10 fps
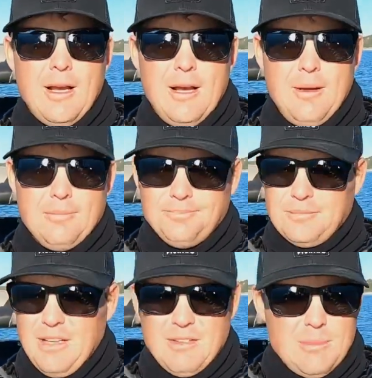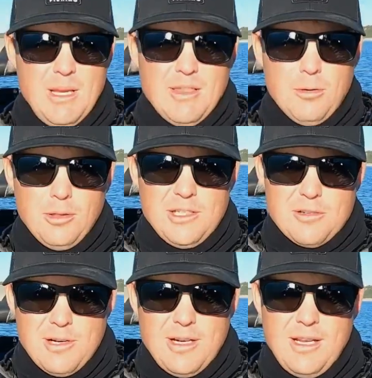And to me, the holy
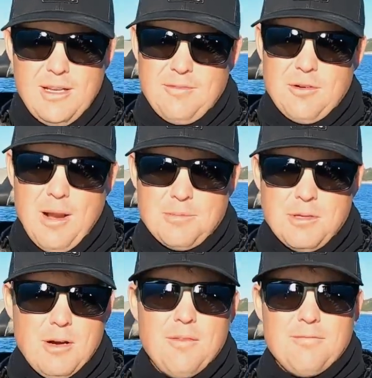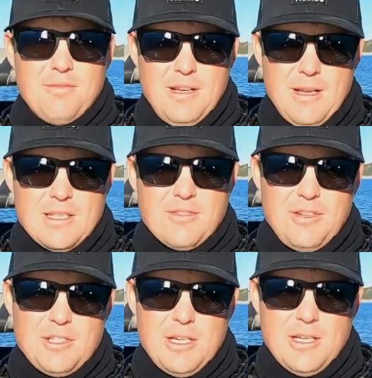trinity of finesse
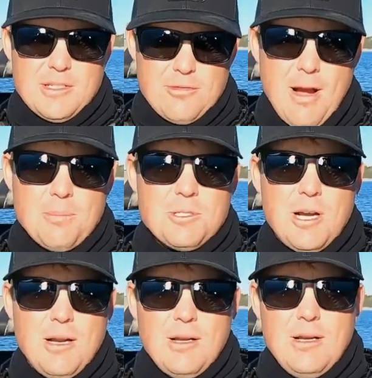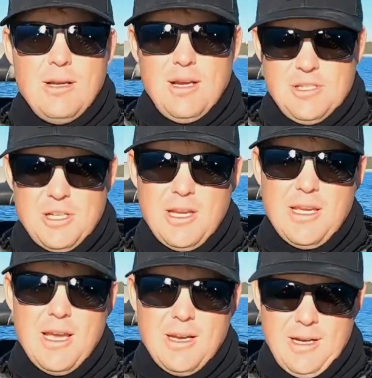fishing is a drop shot, a
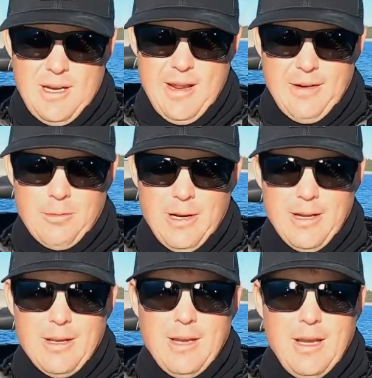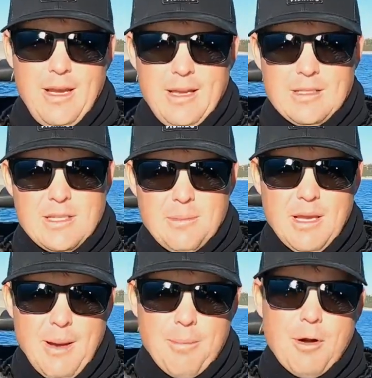shaky head, and a Ned rig. And
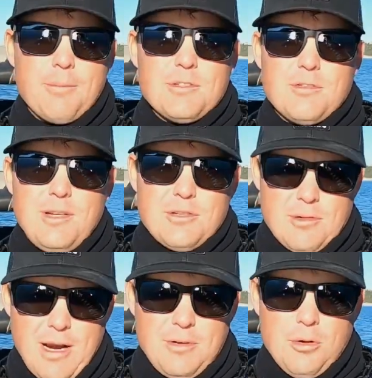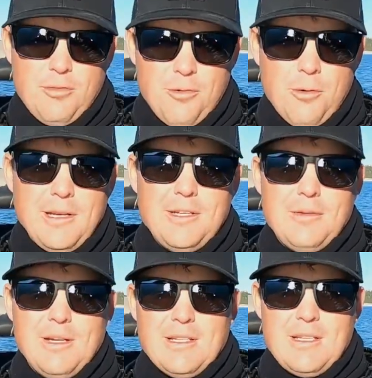something I purposely tried to avoid
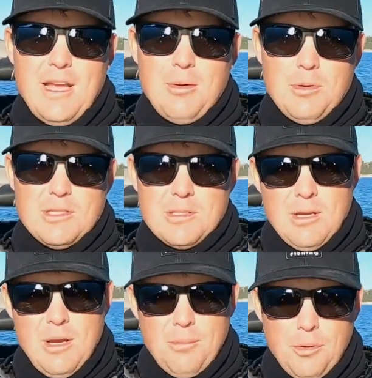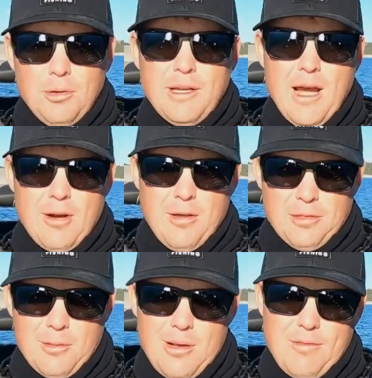doing today was pulling out all
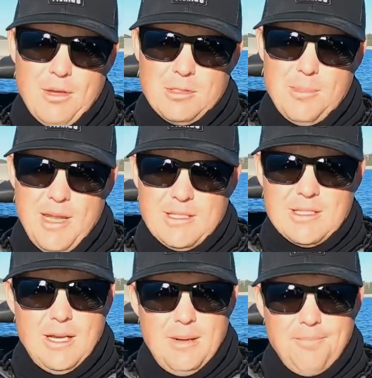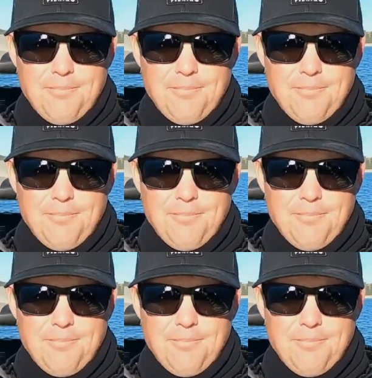three of those baits.